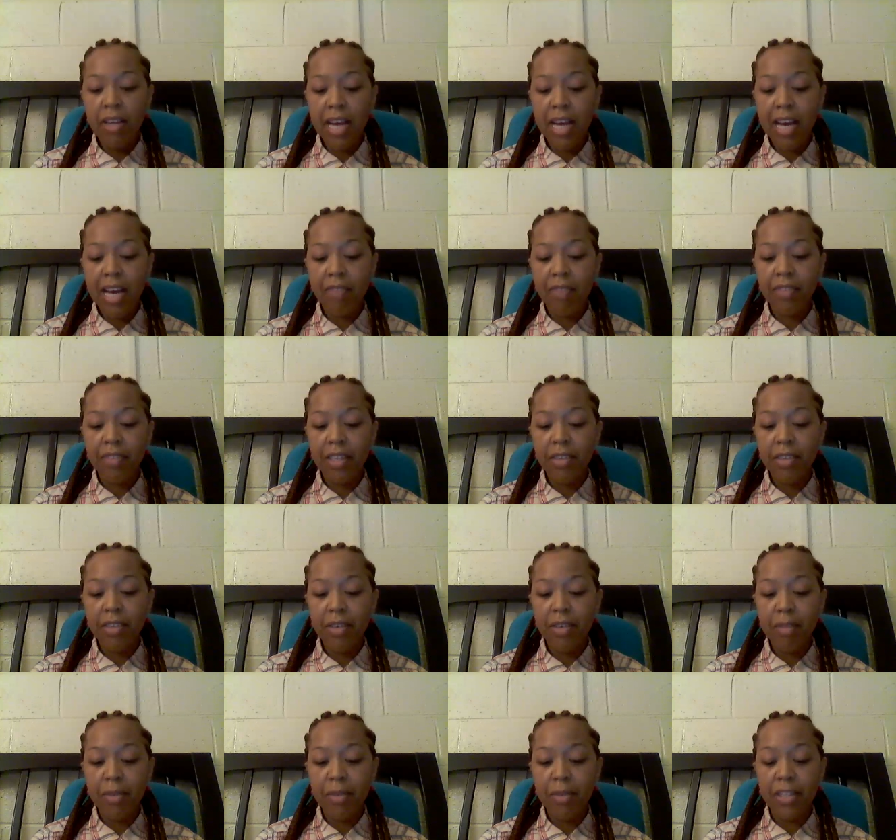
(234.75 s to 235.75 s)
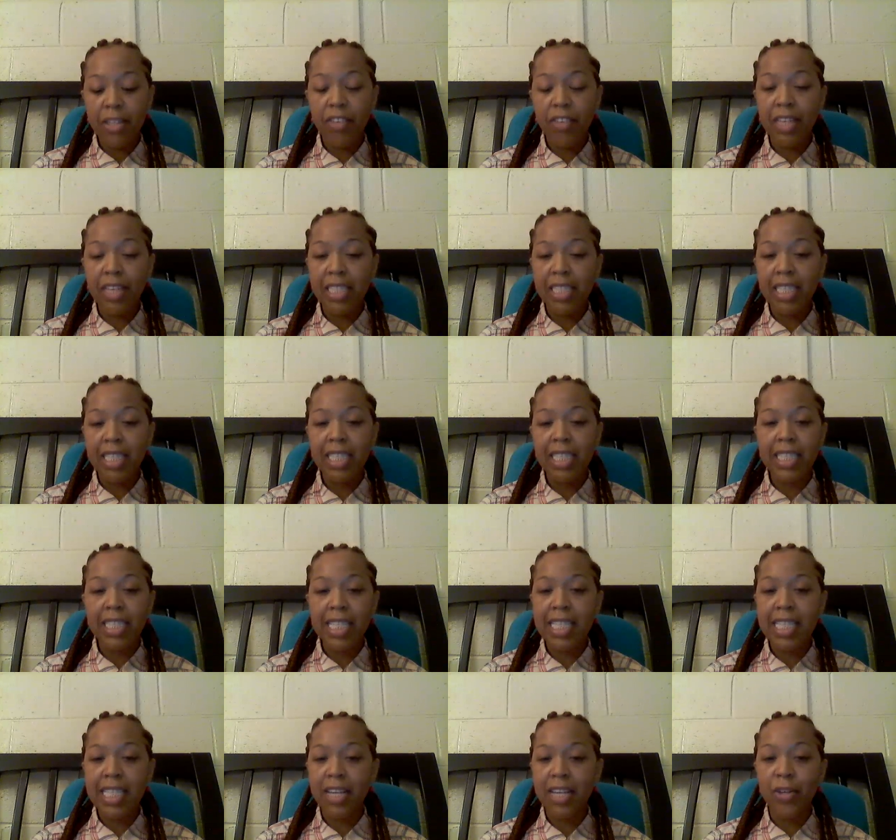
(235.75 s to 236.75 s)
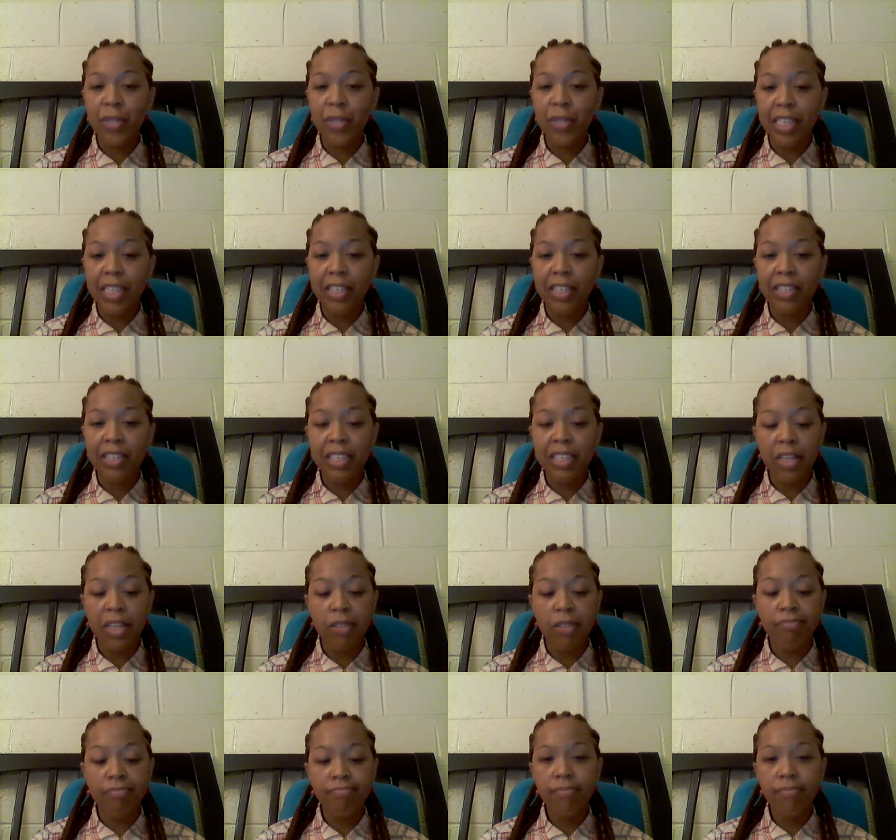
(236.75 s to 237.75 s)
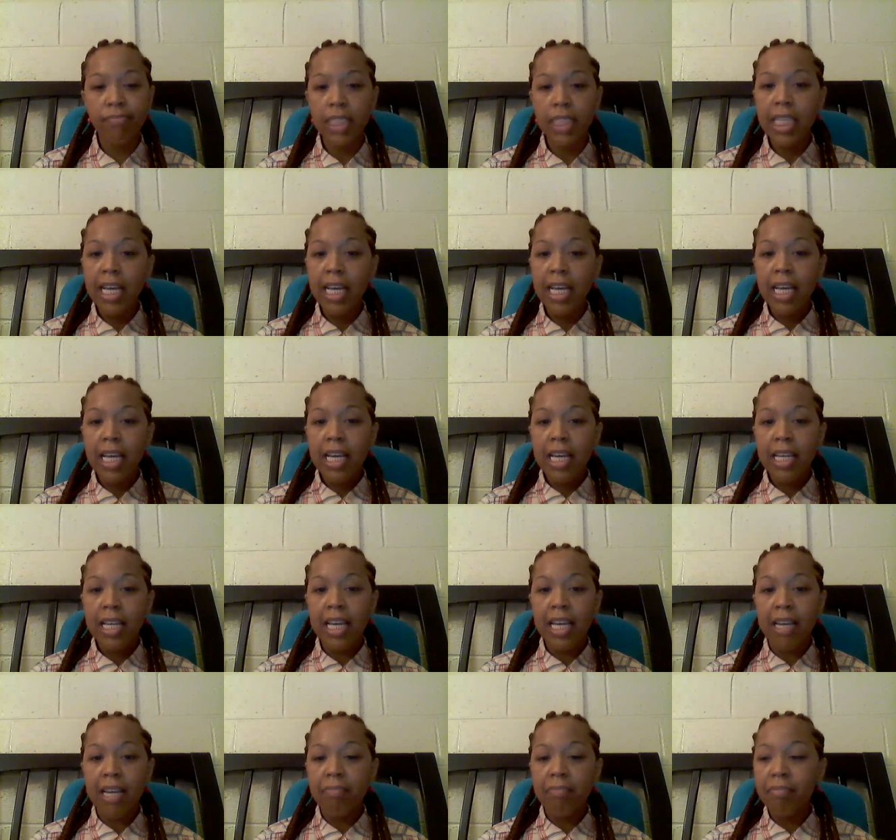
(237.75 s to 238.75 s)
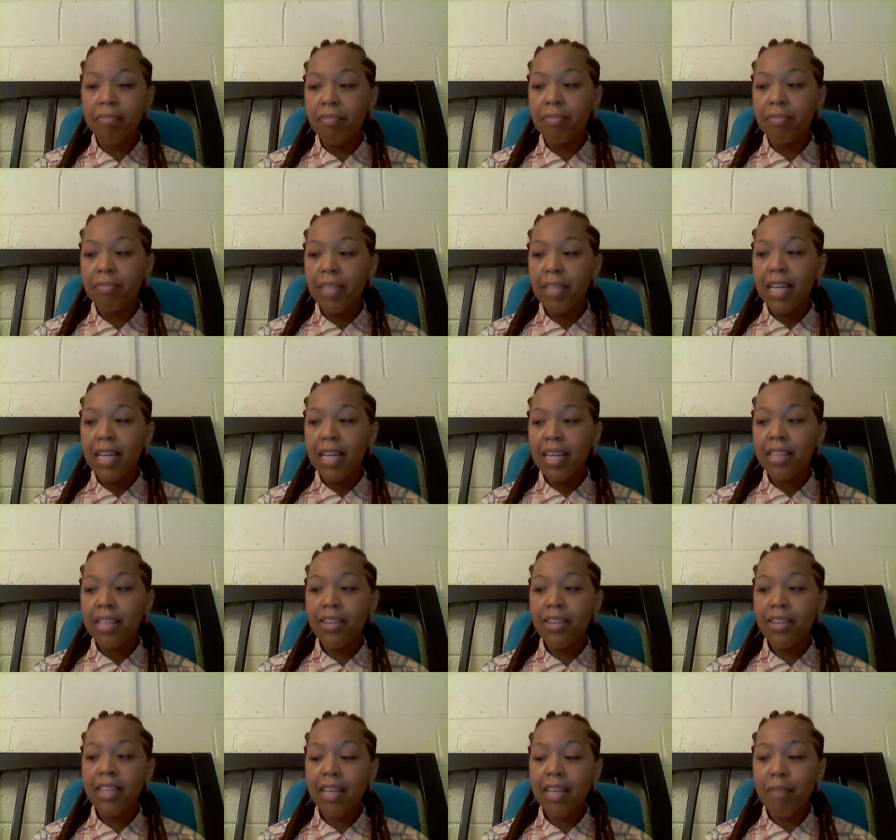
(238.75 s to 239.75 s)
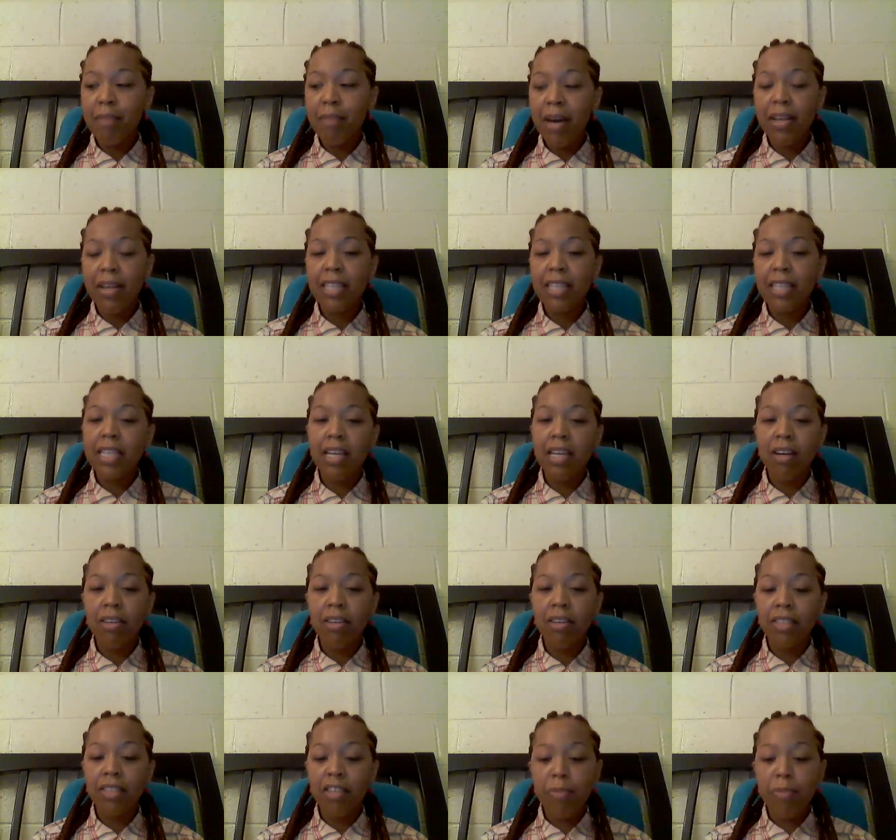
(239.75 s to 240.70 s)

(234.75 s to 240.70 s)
I have cucumber and green tea, as I said earlier. So, yeah. The good thing about it is, like all